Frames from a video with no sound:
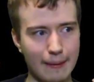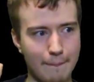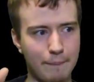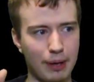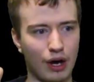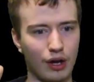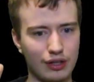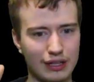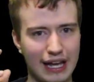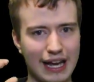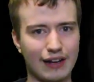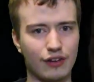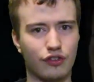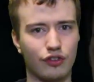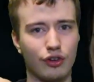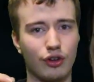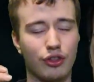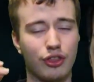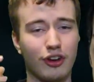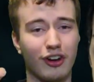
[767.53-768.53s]
about Lex
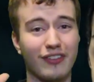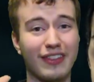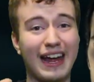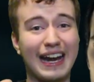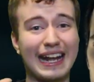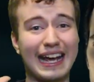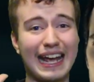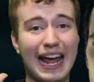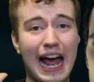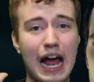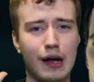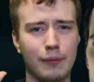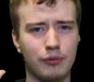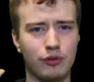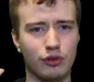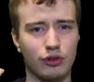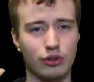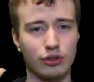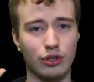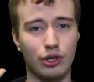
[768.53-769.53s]
Luthor that I
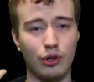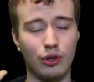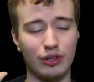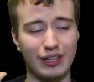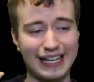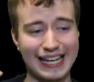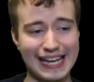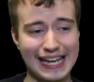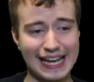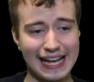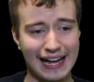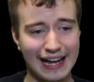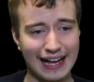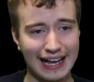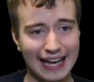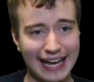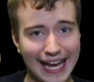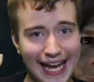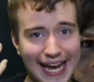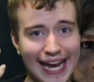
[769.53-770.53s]
absolutely
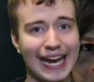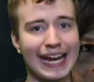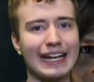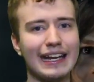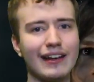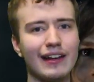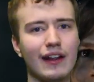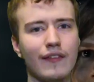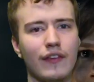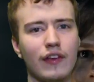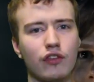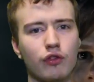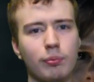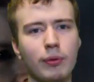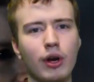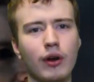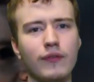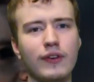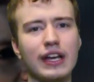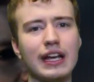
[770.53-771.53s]
hated in this
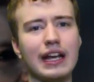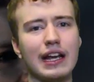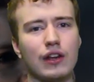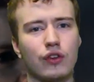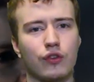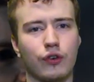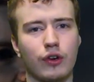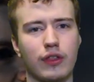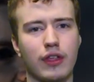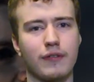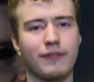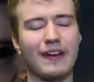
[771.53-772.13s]
movie is for the